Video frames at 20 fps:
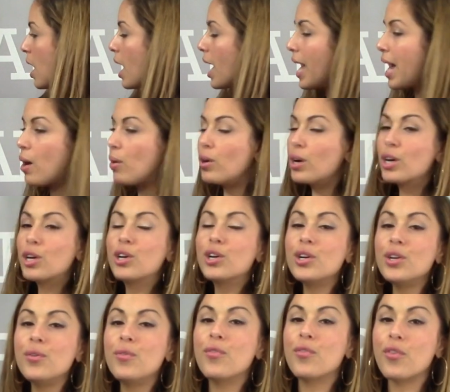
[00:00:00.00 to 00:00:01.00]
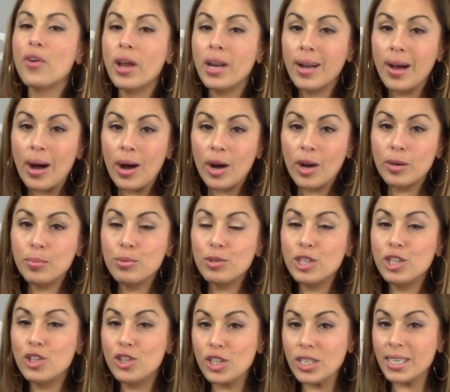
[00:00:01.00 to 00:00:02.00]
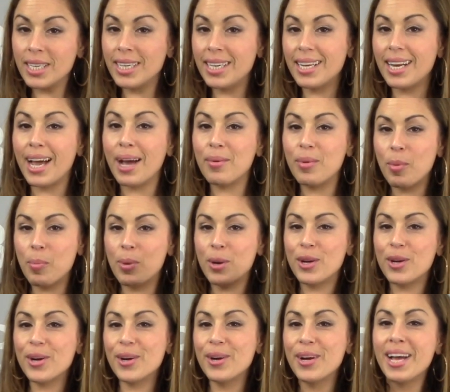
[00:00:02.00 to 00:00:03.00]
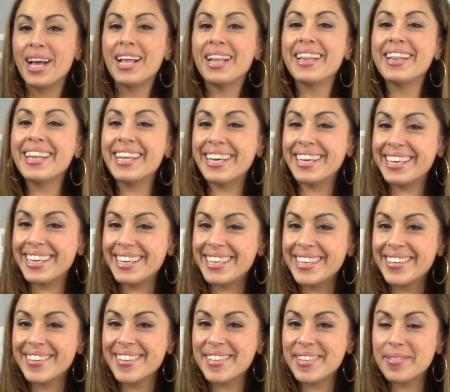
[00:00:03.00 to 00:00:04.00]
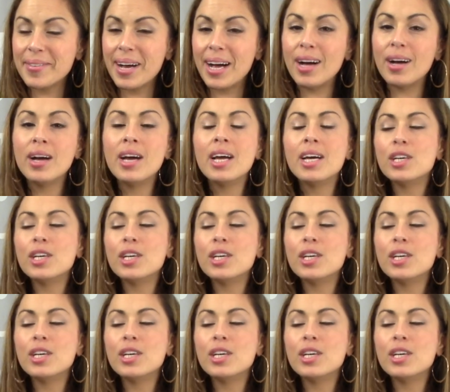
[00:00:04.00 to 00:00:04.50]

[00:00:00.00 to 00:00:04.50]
our good friend Aubrey Jean, I will put her link in here as well.